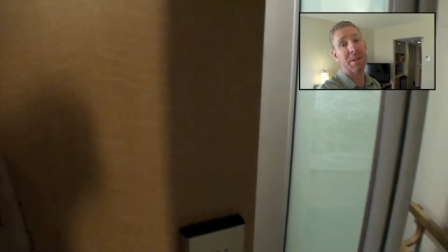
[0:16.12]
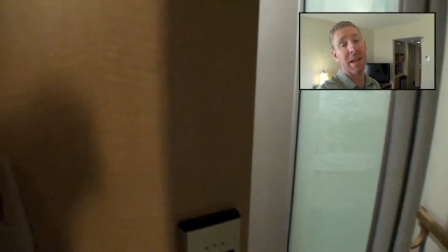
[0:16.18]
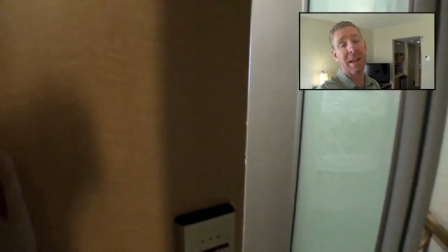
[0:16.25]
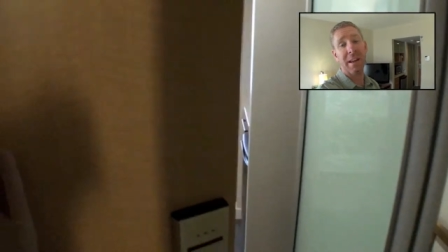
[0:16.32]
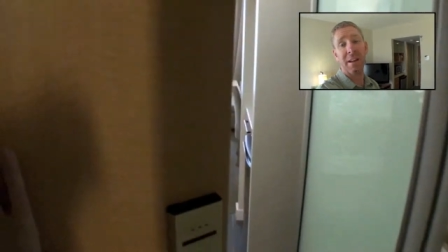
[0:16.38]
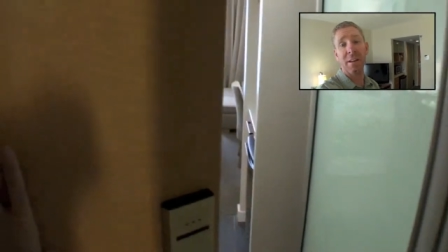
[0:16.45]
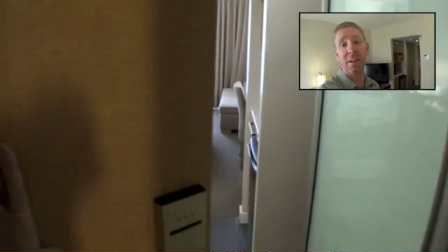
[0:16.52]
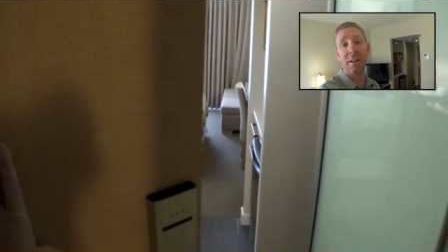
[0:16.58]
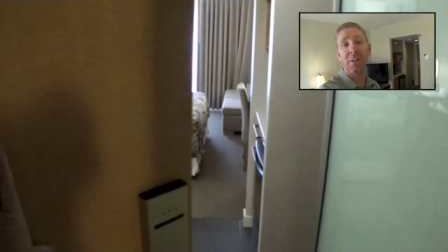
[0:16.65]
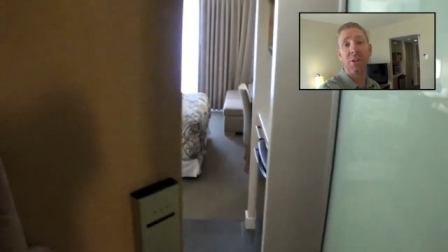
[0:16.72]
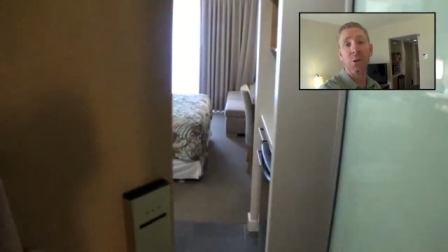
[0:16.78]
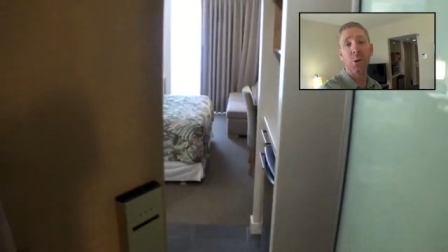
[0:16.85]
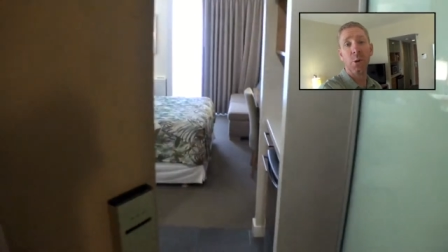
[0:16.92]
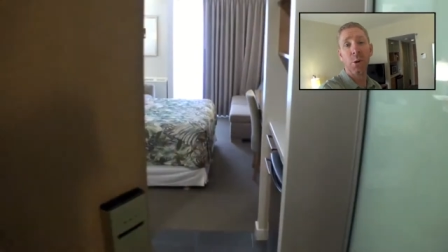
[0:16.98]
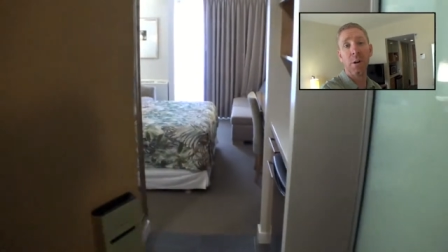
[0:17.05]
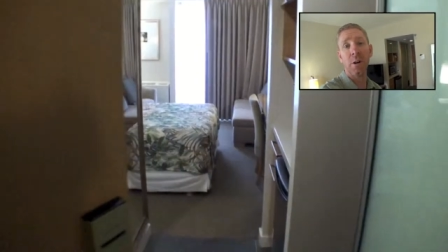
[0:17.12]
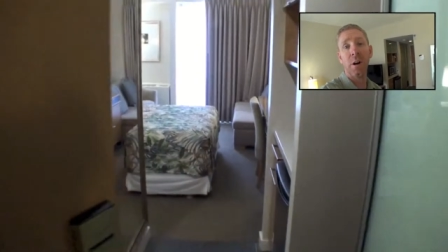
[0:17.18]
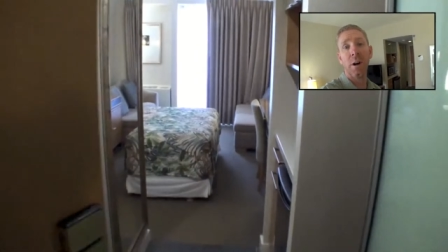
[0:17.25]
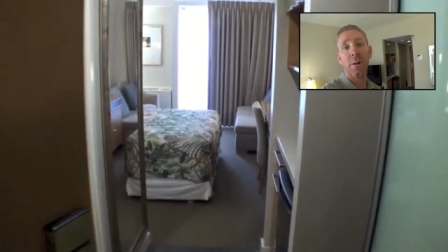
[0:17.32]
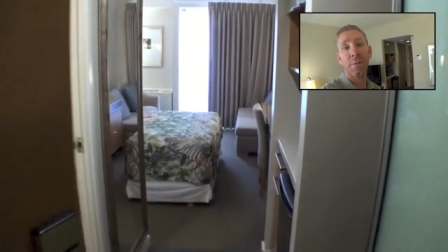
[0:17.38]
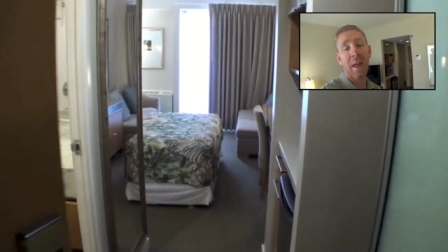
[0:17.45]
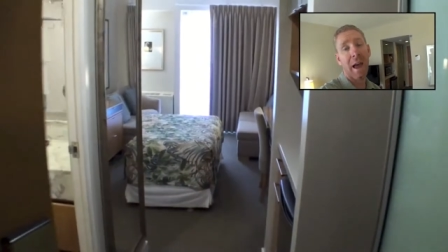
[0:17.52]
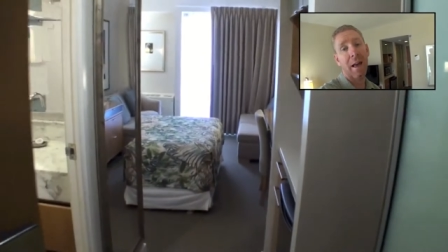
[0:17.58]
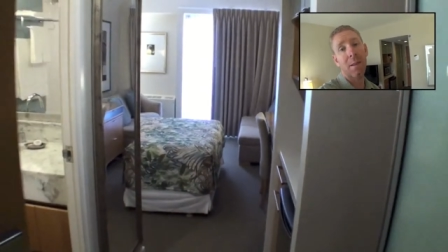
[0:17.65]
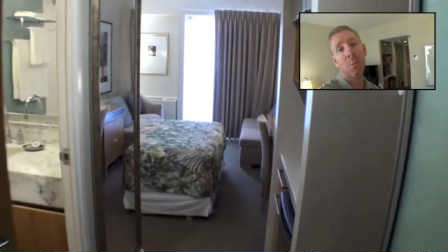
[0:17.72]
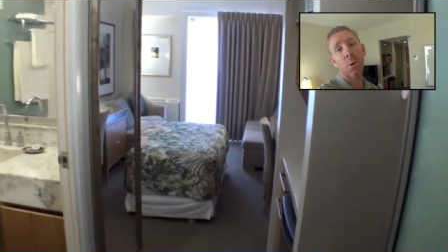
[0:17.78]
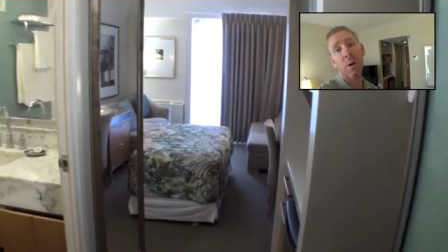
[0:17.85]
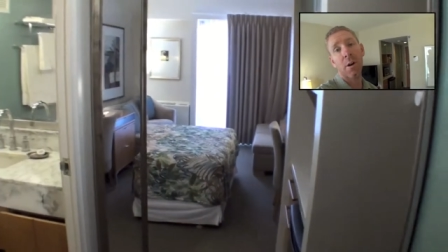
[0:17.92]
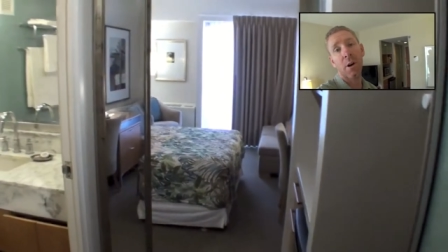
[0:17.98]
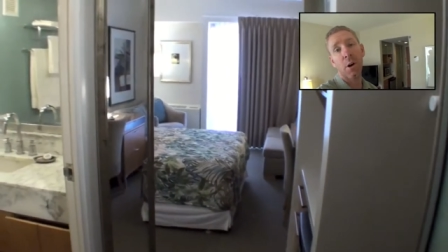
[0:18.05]
taking a little tour of the Ala
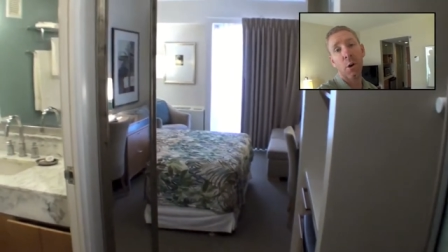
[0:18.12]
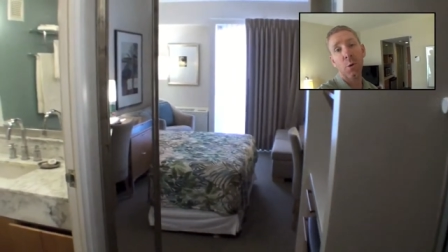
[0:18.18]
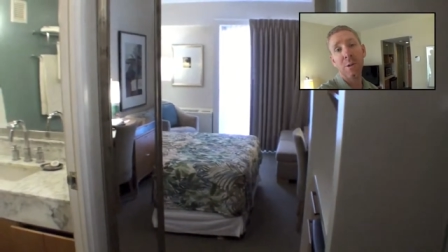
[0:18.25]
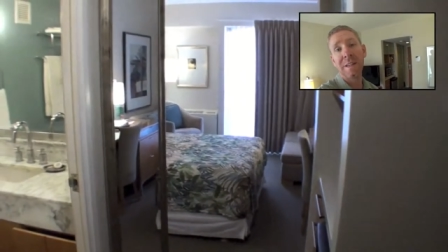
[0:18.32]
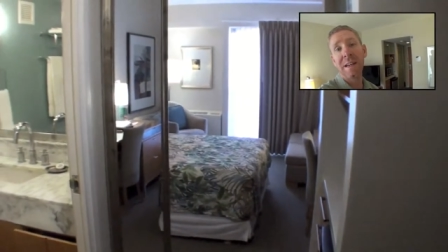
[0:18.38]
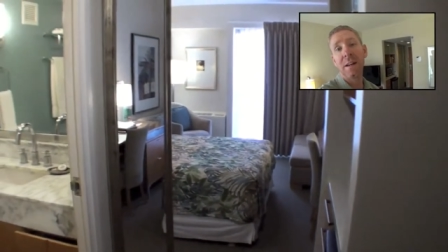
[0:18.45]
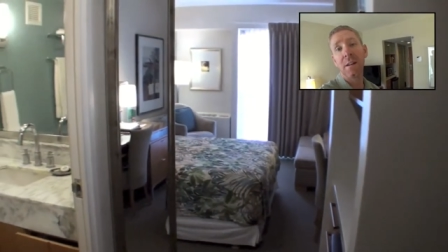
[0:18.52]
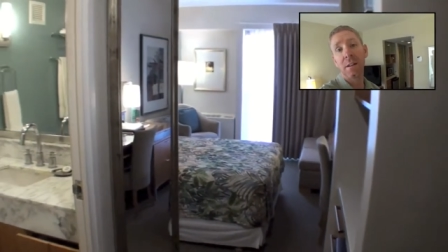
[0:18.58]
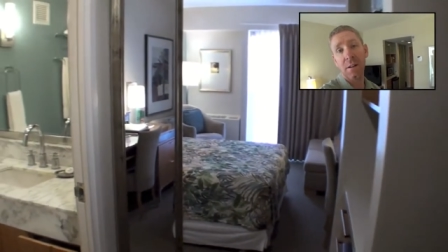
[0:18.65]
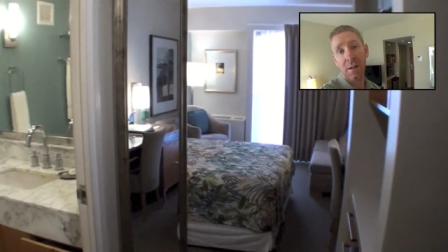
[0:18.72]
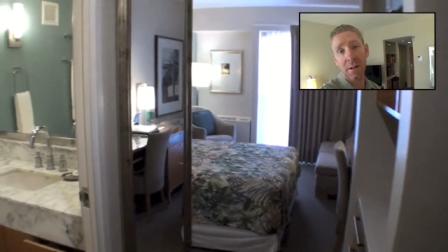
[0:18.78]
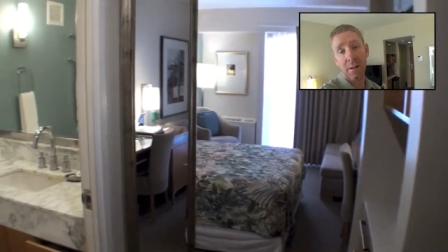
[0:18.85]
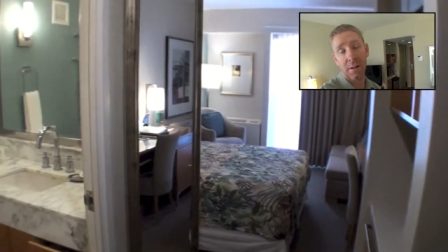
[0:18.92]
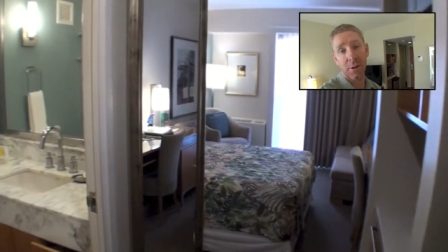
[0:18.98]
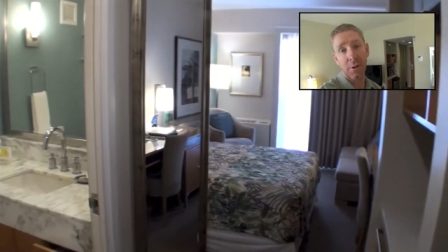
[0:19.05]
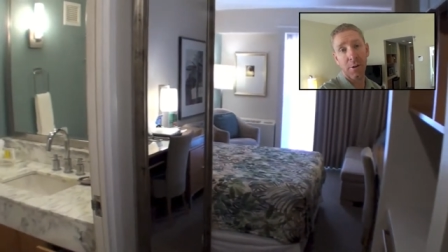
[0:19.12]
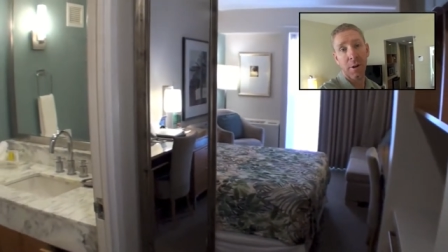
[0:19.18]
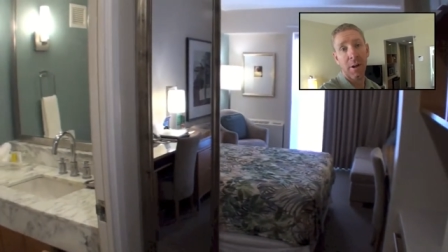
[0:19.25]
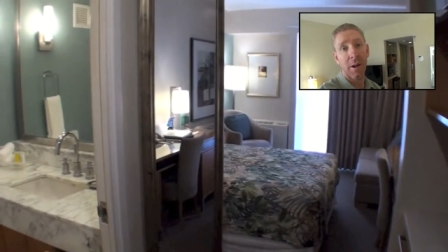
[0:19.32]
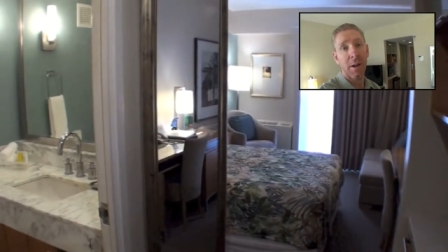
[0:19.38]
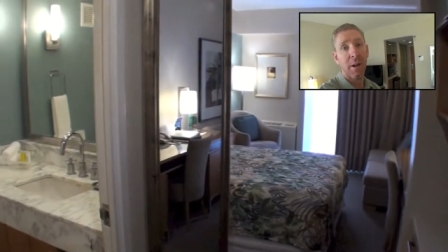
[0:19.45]
Moana Hotel condo.